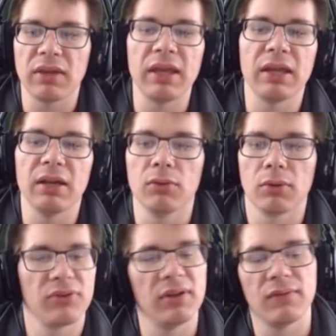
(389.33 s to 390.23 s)
Taken and
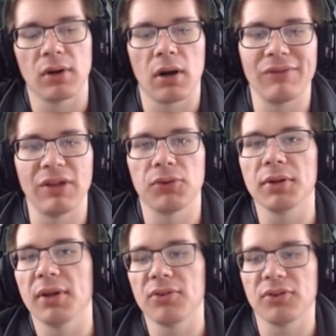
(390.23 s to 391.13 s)
received are
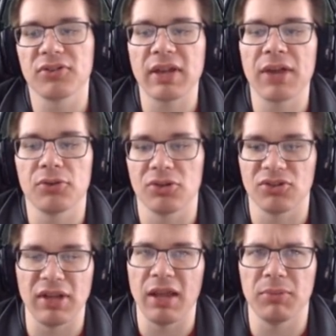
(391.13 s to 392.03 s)
identical as the stat, they're
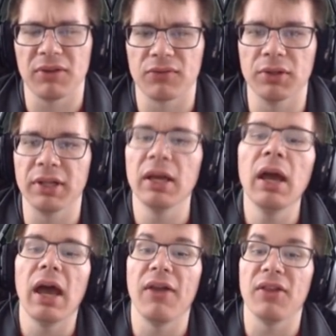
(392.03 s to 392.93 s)
just named differently.
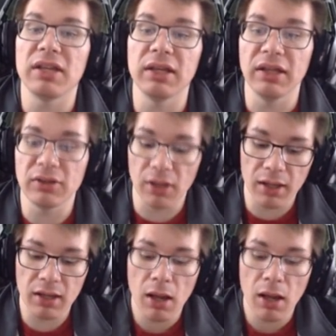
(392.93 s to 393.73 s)
And then healing done,